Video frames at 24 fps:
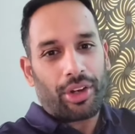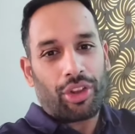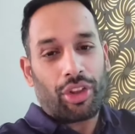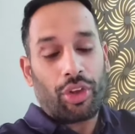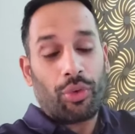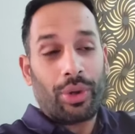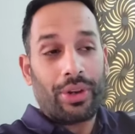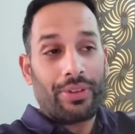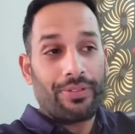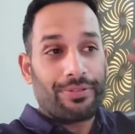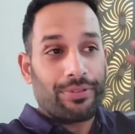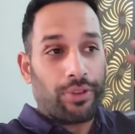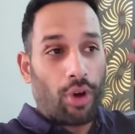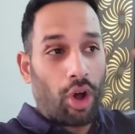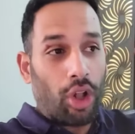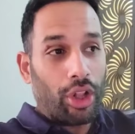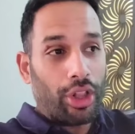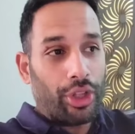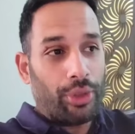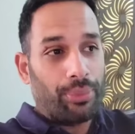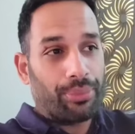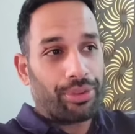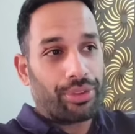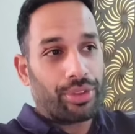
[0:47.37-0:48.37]
So when
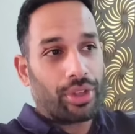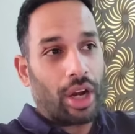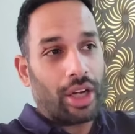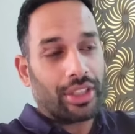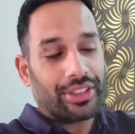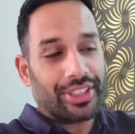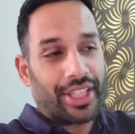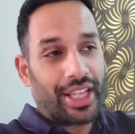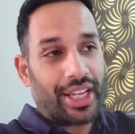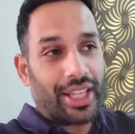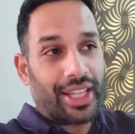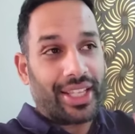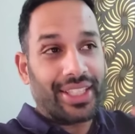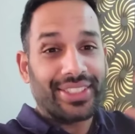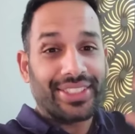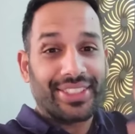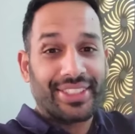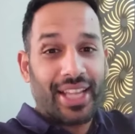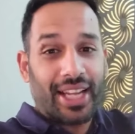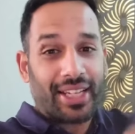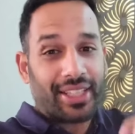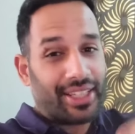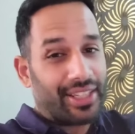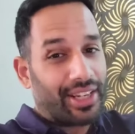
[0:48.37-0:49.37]
volume starts getting
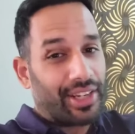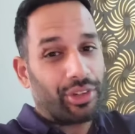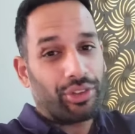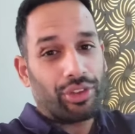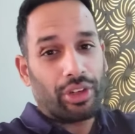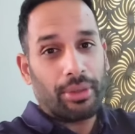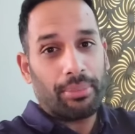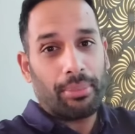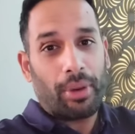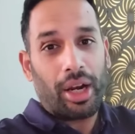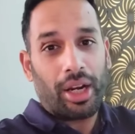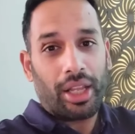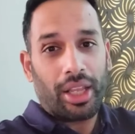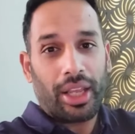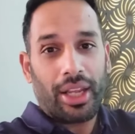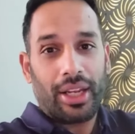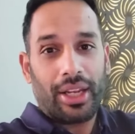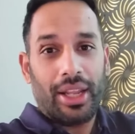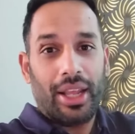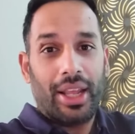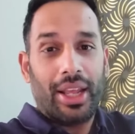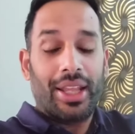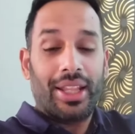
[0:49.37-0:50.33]
injected into the market,